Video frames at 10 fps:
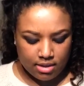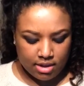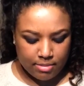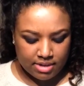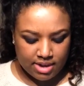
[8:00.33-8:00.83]

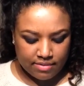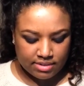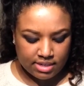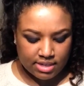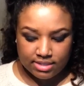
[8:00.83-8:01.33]
gonna be a
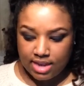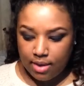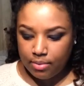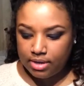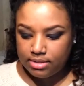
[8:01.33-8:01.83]
devastating
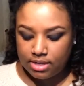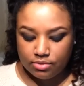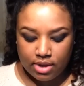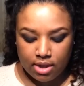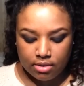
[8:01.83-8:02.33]
day when it does
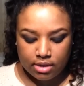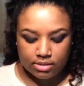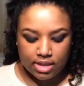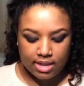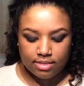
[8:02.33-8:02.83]
run out
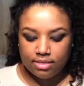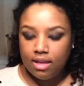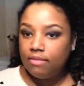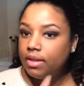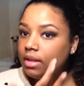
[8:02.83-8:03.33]
because I
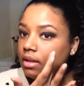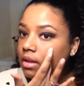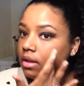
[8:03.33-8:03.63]
love it.